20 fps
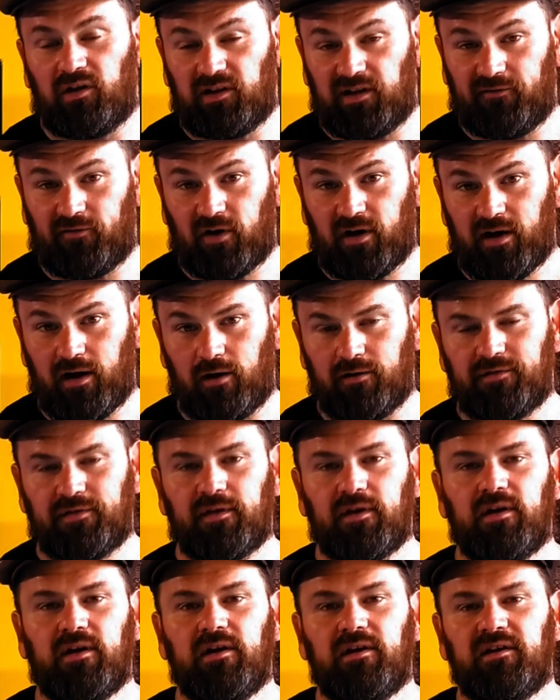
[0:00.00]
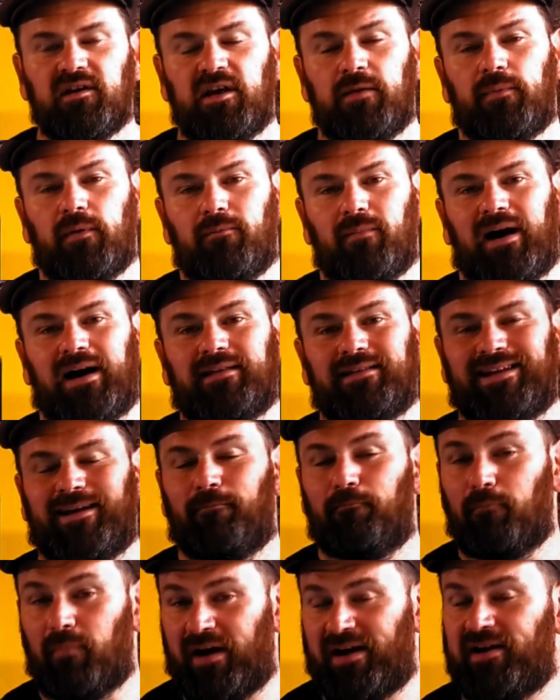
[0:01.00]
liver health, keep in mind that
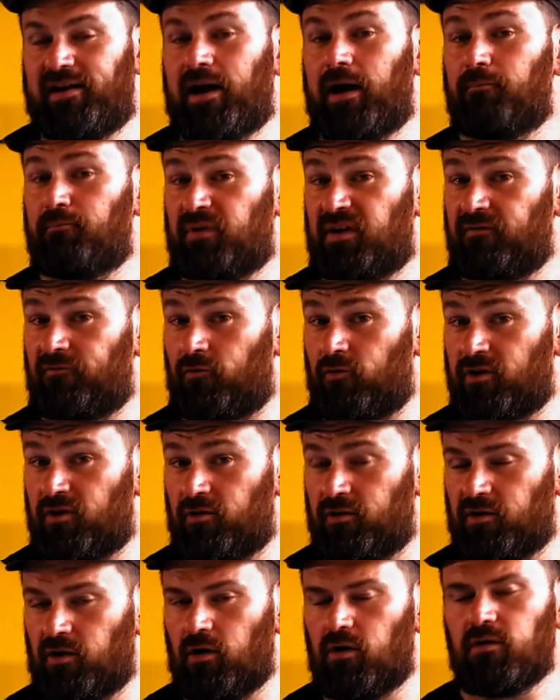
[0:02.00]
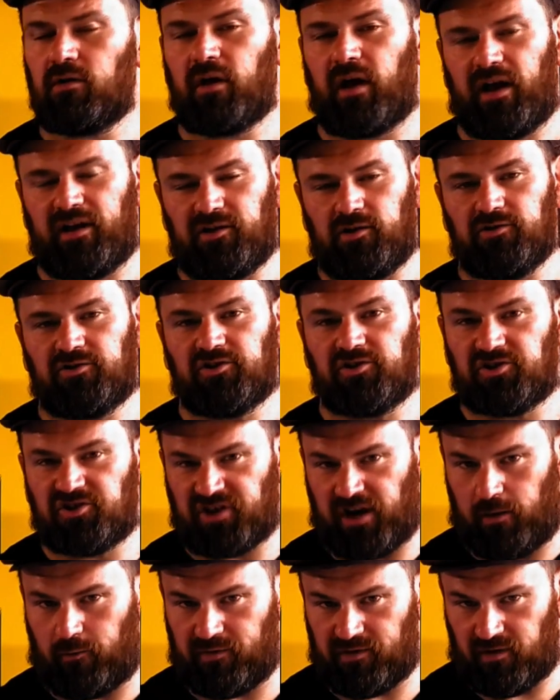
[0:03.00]
it might not be for your dog, and you should
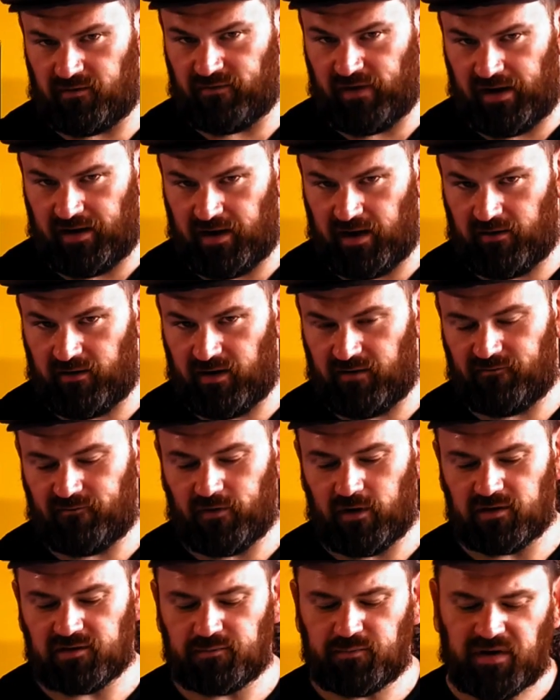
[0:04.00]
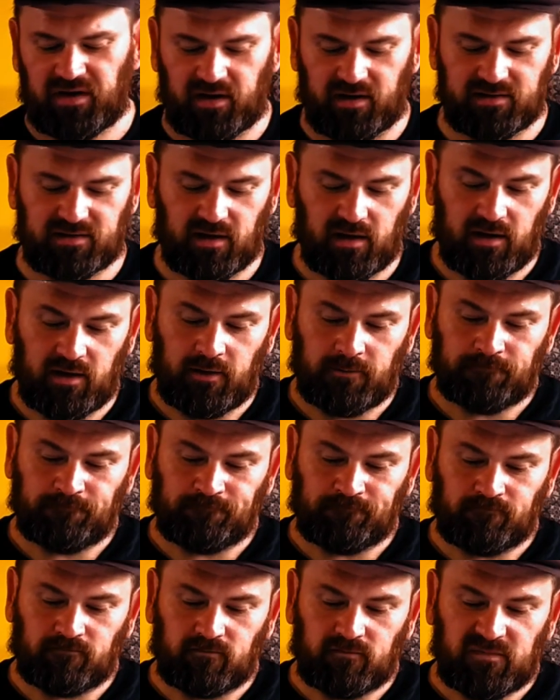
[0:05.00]
check with your veterinarian first, because
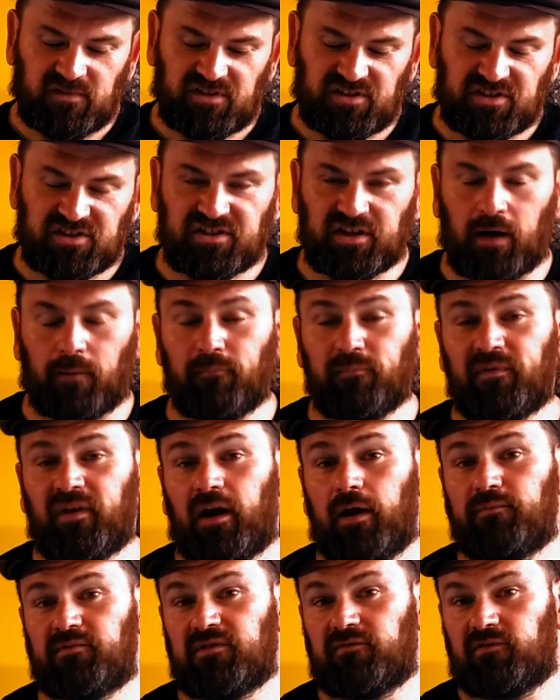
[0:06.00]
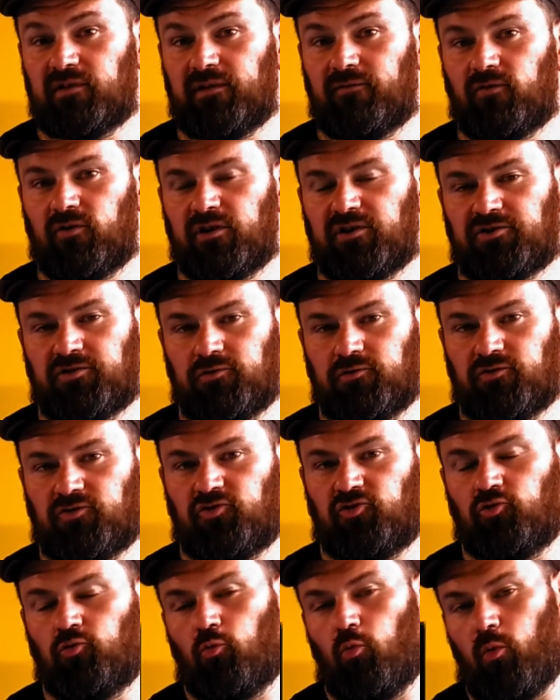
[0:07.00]
some types of liver issues
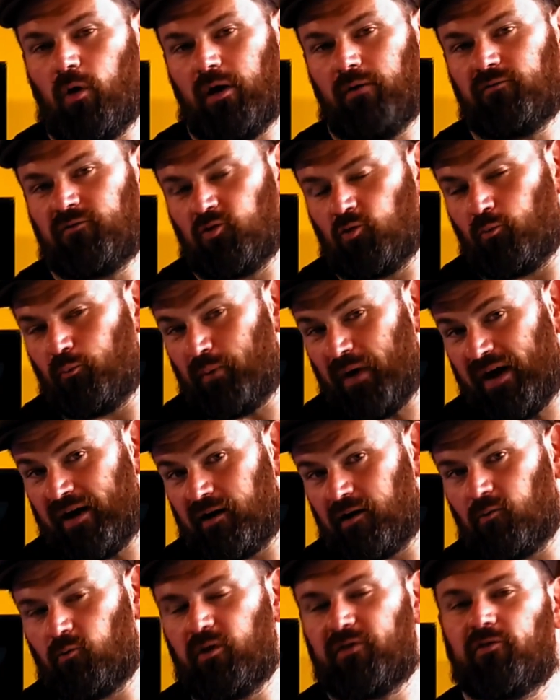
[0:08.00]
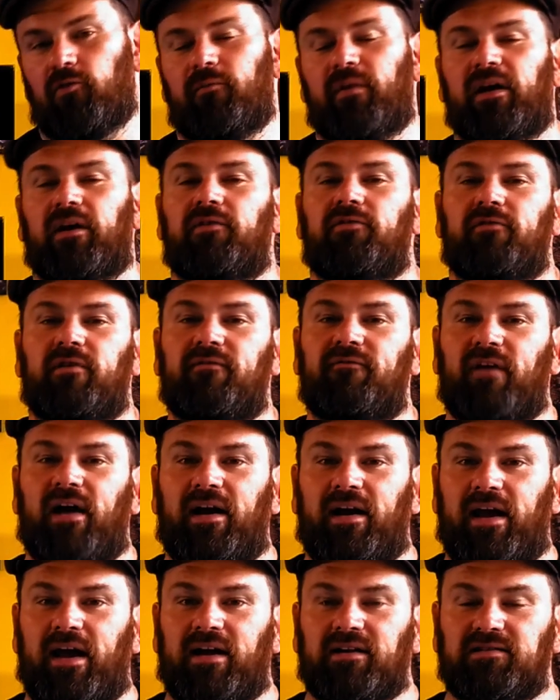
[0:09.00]
do better with omega-3
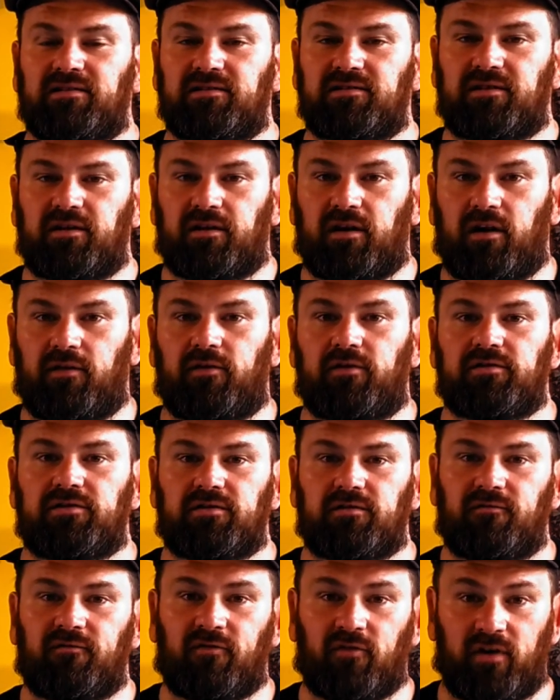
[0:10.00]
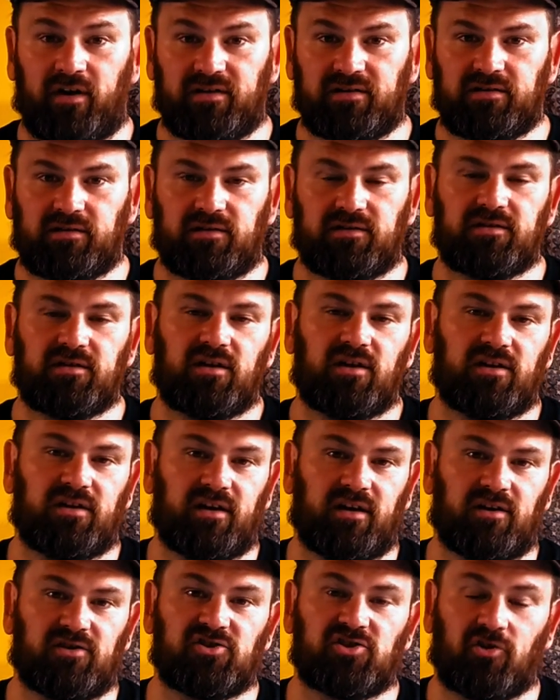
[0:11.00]
fatty acids than others. For instance,
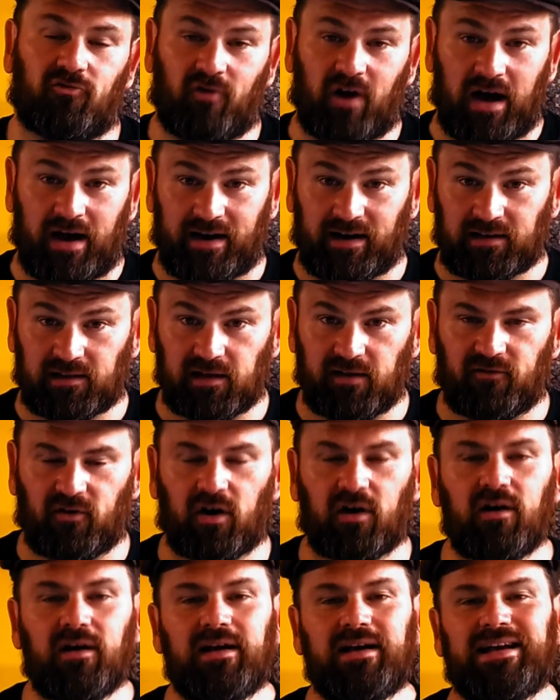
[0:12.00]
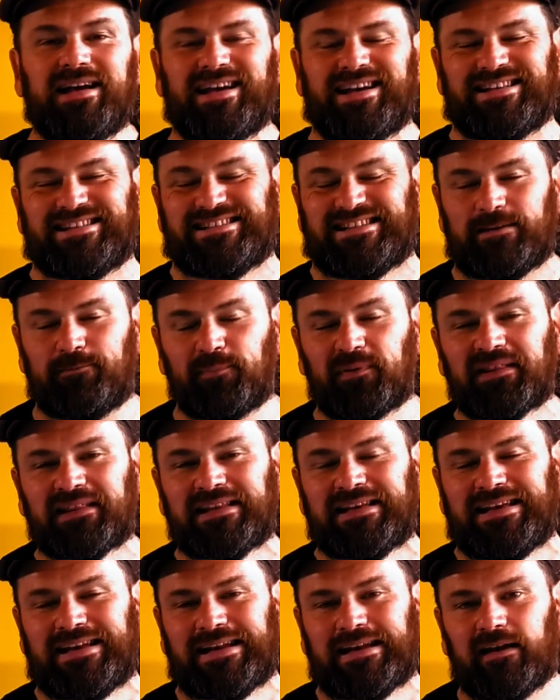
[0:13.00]
in a cirrhotic liver, is
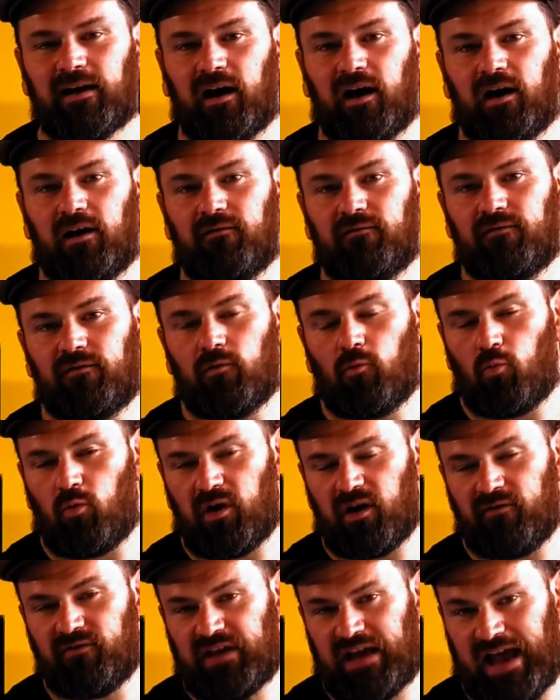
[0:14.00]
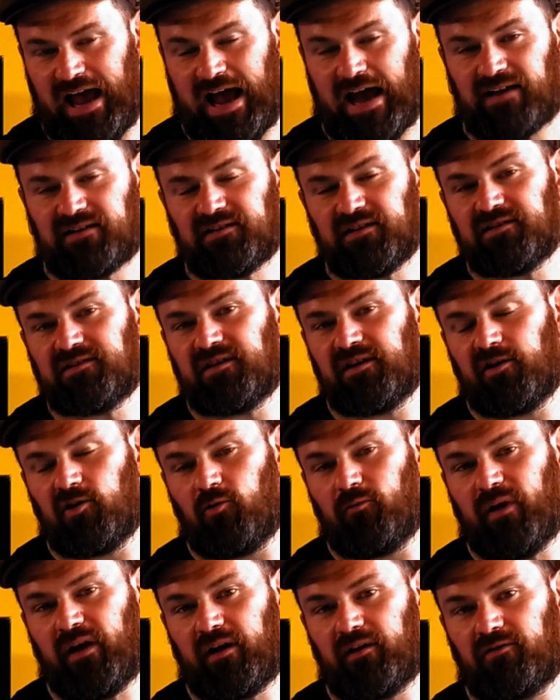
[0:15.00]
depleted of one of the acids in
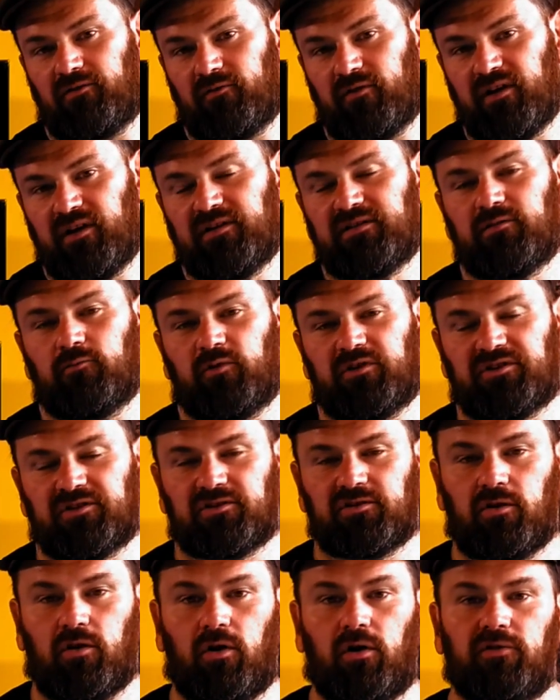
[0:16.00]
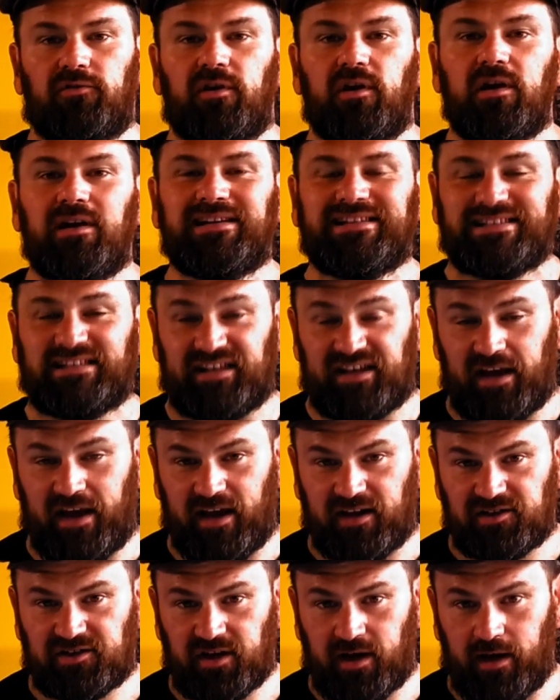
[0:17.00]
omega-3s, which is called
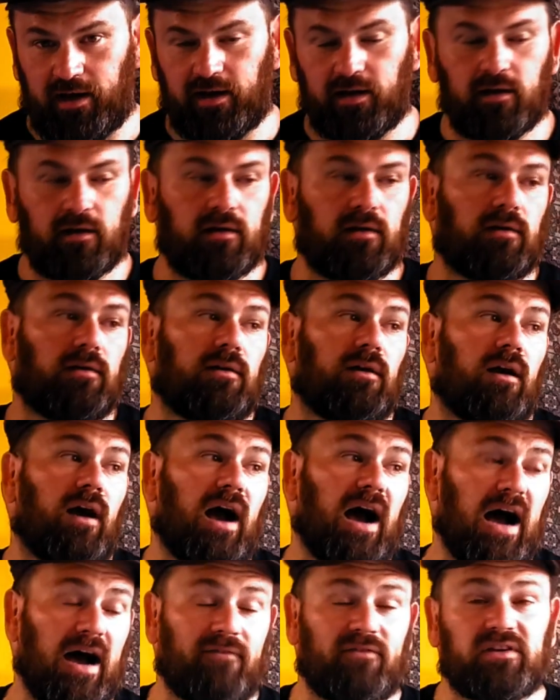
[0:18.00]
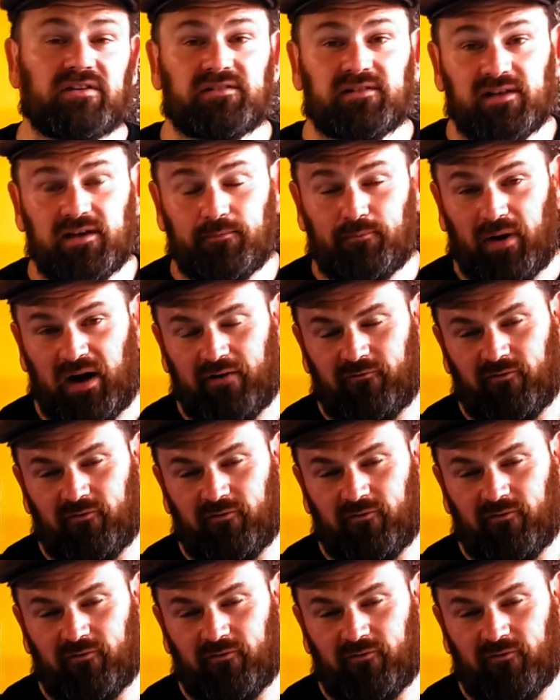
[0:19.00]
DHA. Obviously, by